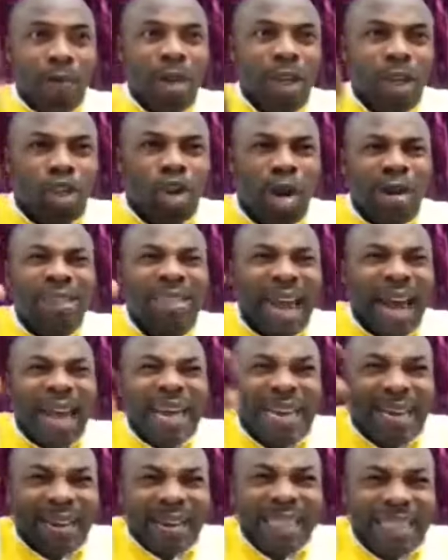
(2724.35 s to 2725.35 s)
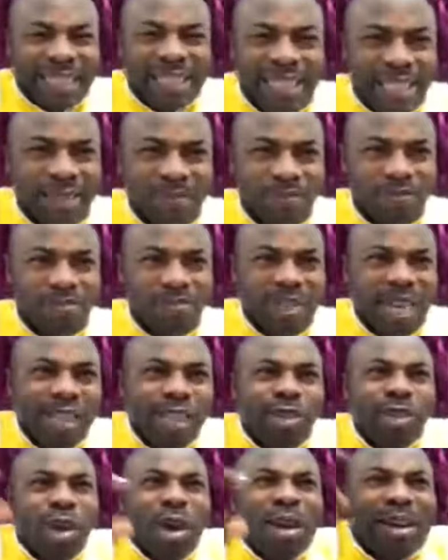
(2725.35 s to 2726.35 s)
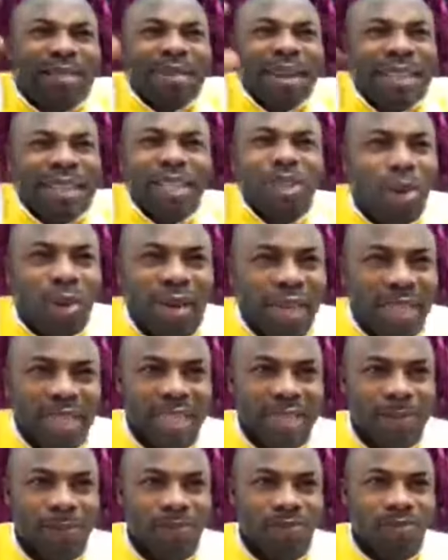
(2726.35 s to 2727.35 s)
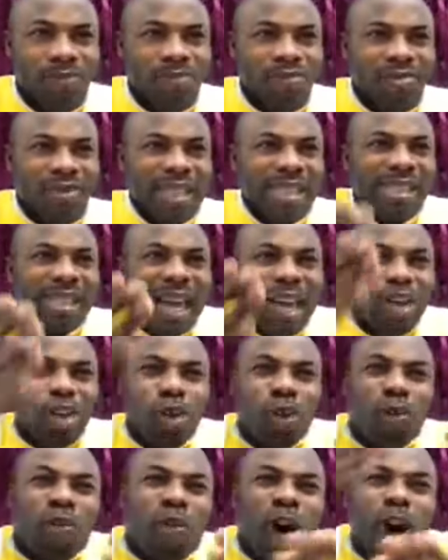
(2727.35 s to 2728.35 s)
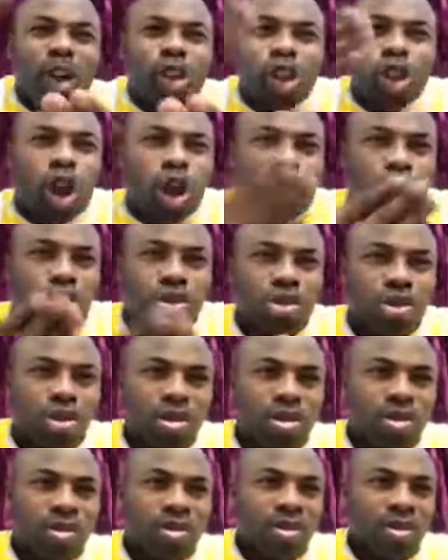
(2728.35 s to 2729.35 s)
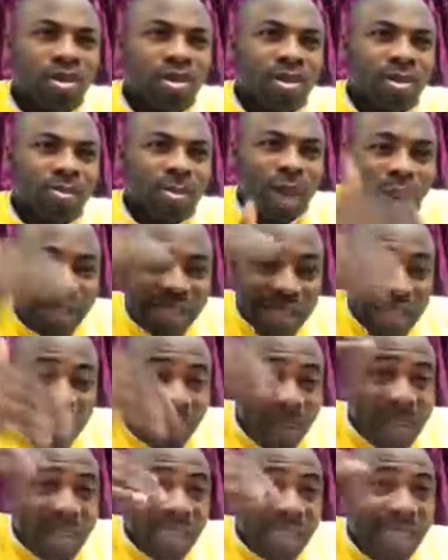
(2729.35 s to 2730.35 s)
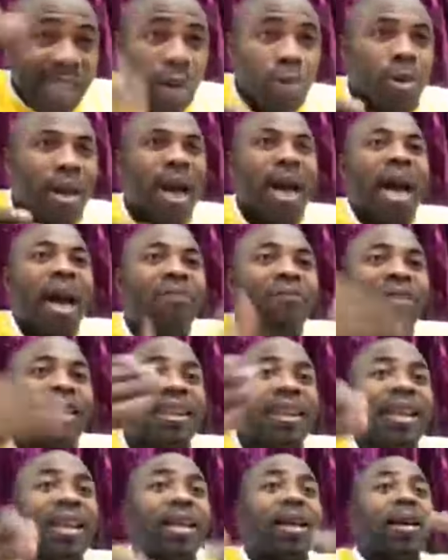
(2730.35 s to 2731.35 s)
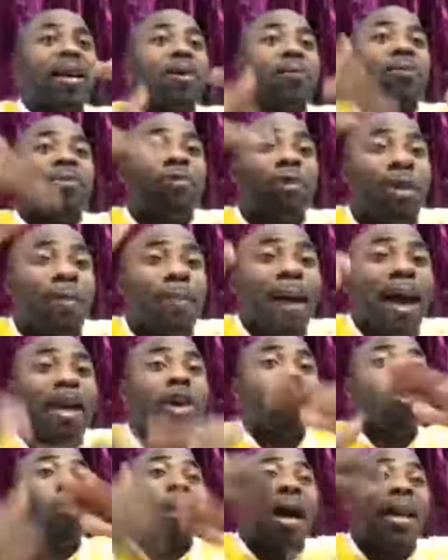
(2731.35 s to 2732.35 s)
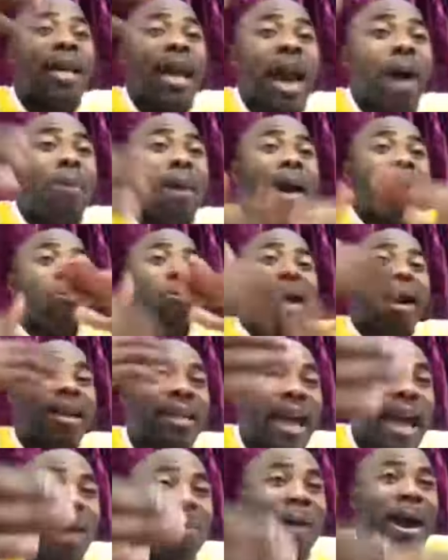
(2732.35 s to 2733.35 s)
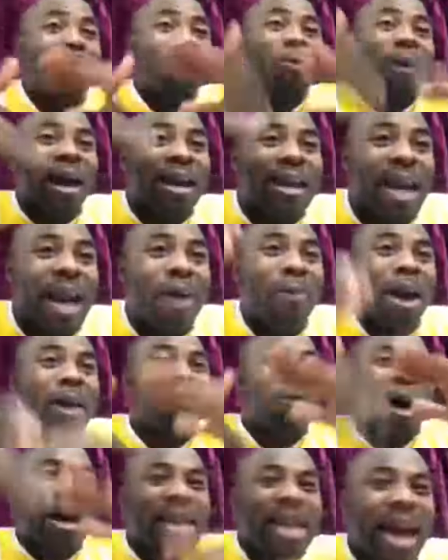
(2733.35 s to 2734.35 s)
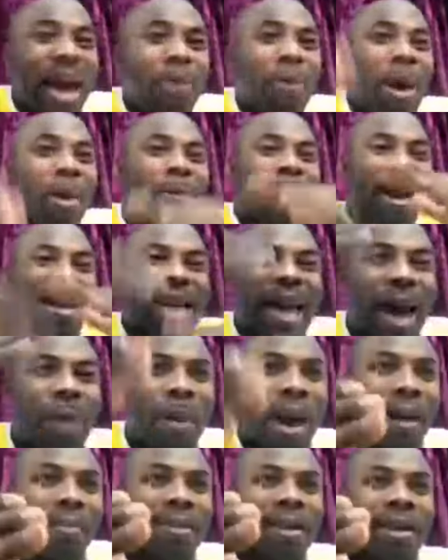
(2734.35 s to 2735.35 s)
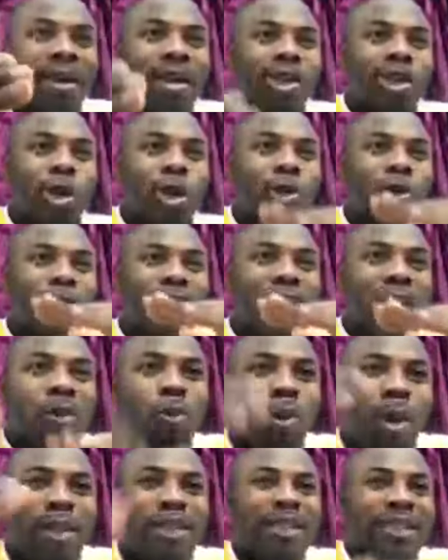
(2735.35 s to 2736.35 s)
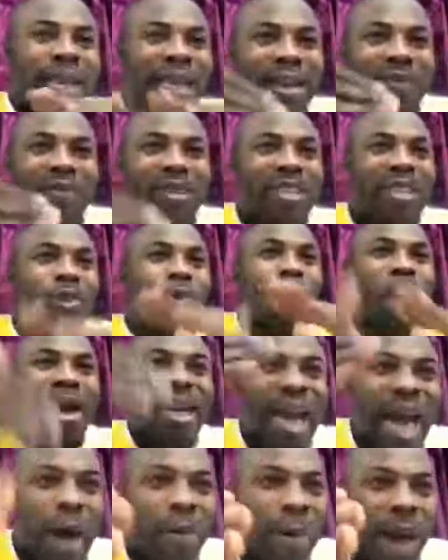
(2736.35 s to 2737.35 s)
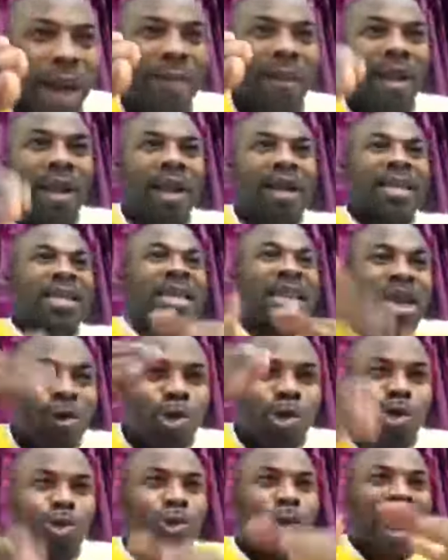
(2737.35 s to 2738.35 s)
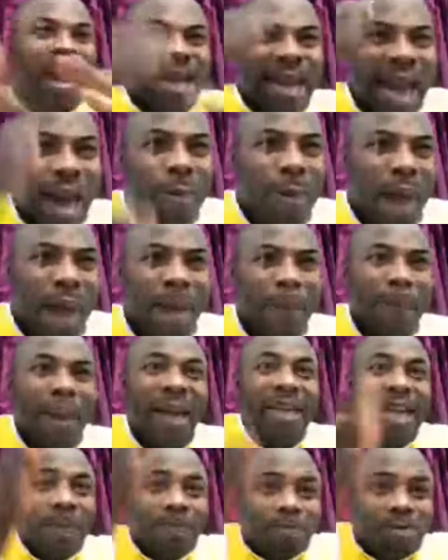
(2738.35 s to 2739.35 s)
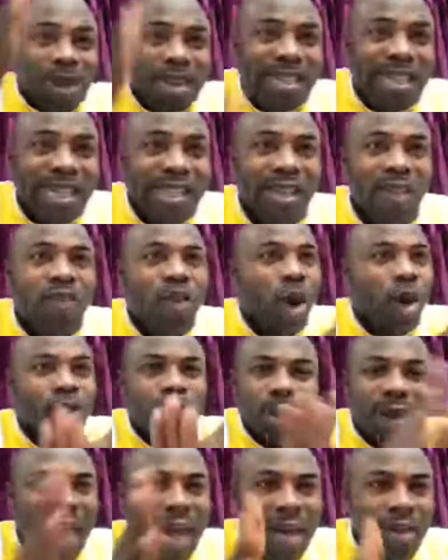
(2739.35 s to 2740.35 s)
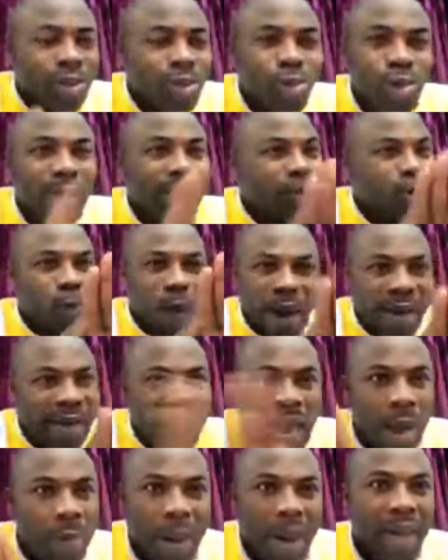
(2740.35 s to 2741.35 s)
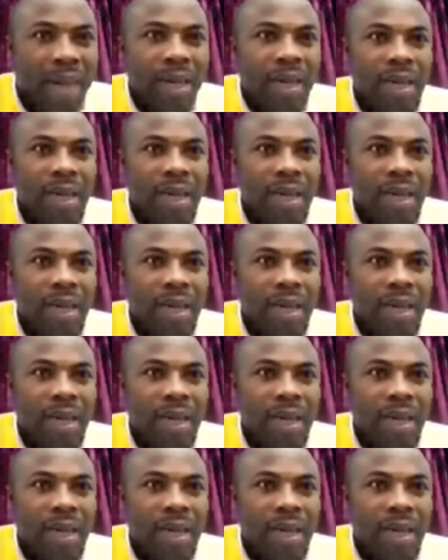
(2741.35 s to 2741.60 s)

We don't accredit. There's no credit on it. It's like you fall short. Because even in secular, everything we mark one hour, one hour, one hour, one hour, one hour. So you can watch television one hour, news one hour, but the presence of God, you can't do it one hour.